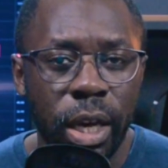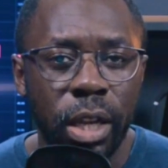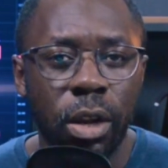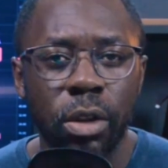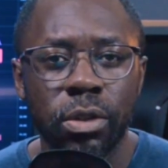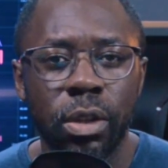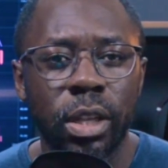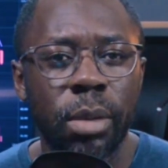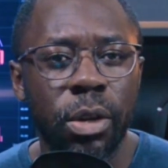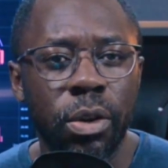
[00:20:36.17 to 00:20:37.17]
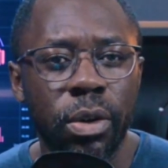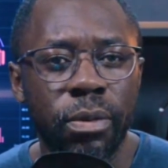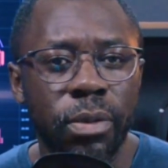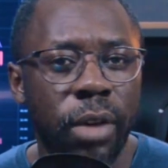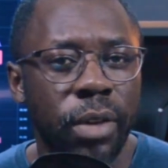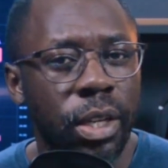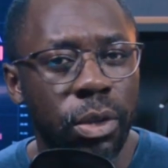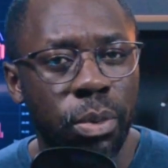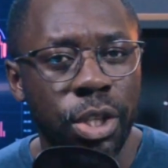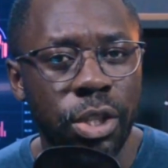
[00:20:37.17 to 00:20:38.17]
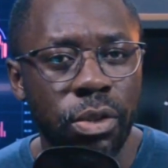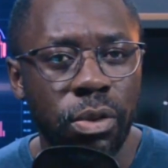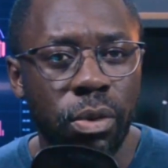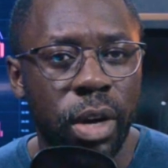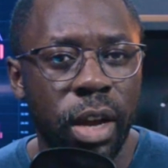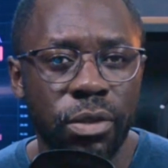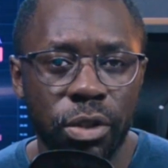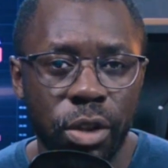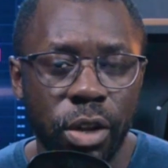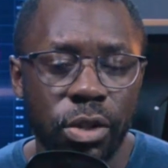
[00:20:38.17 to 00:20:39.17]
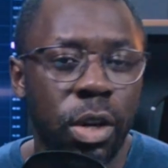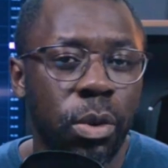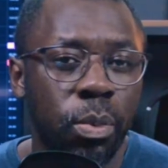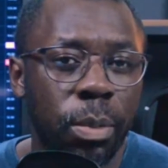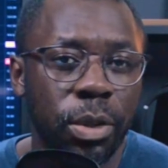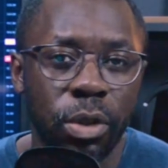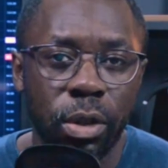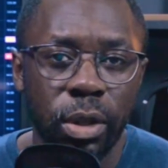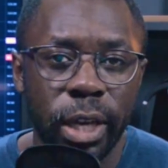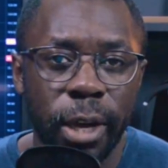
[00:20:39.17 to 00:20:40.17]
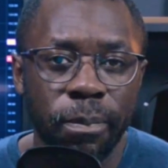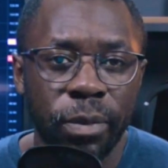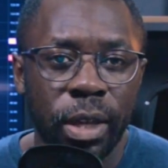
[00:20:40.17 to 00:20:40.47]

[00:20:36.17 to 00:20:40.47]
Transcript: And also let me know if you have any questions or have stocks you want me to look at.